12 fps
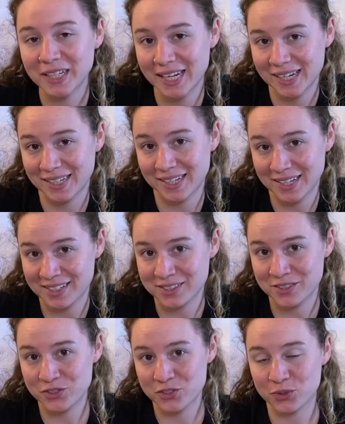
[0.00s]
get
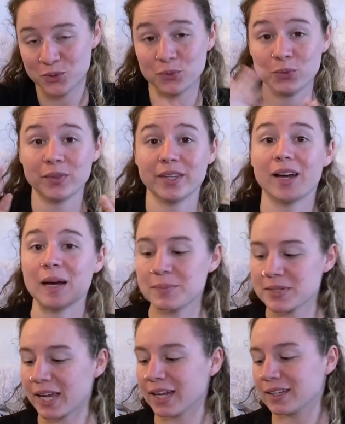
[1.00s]
into the
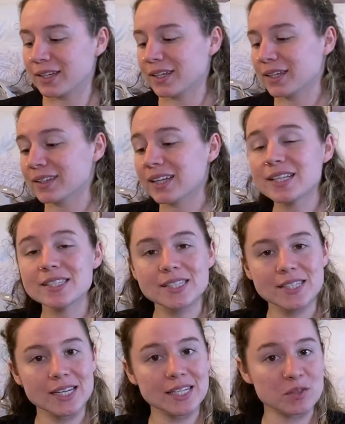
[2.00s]
upcycling,
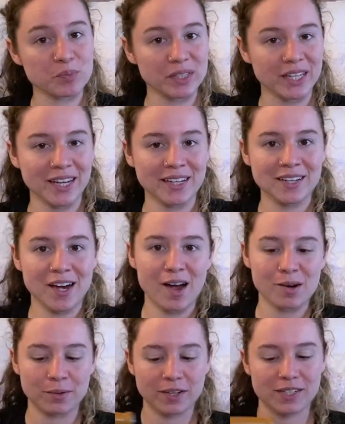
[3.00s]
let's explain
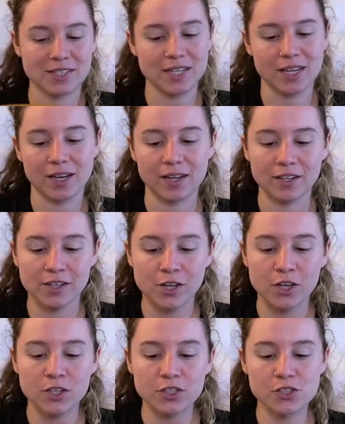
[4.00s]
our idea.
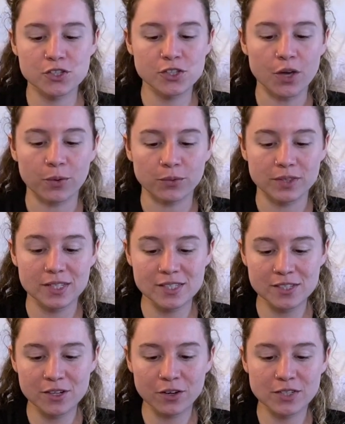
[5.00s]
So this
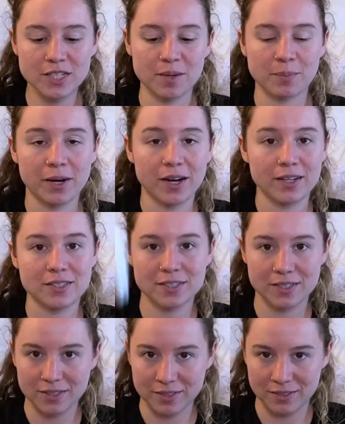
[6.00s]
is our
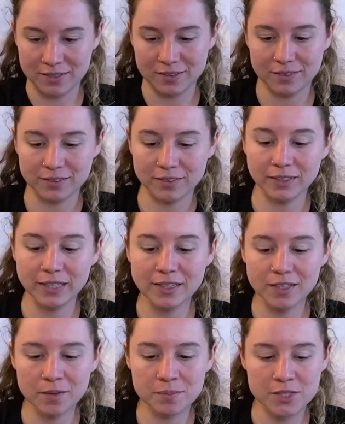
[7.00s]
teapot. The lid
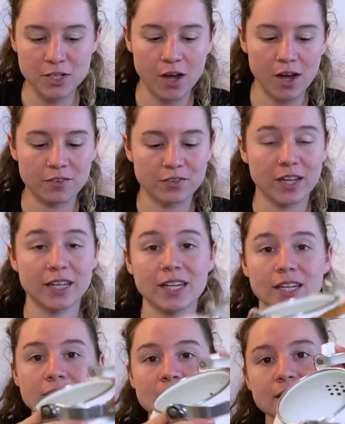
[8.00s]
comes off and
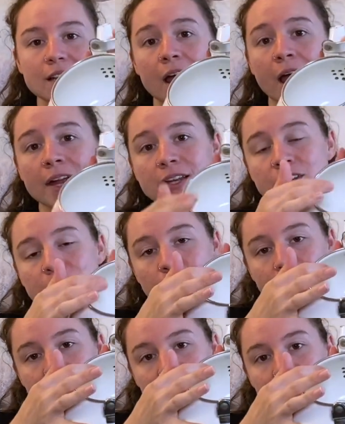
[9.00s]
inside
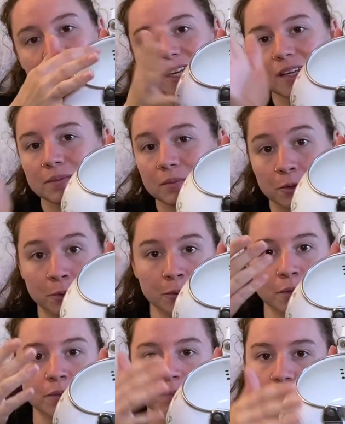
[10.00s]
you'll see,
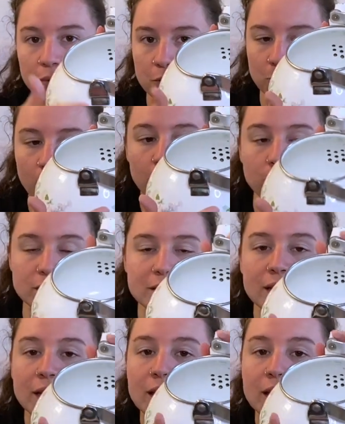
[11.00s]
or you won't,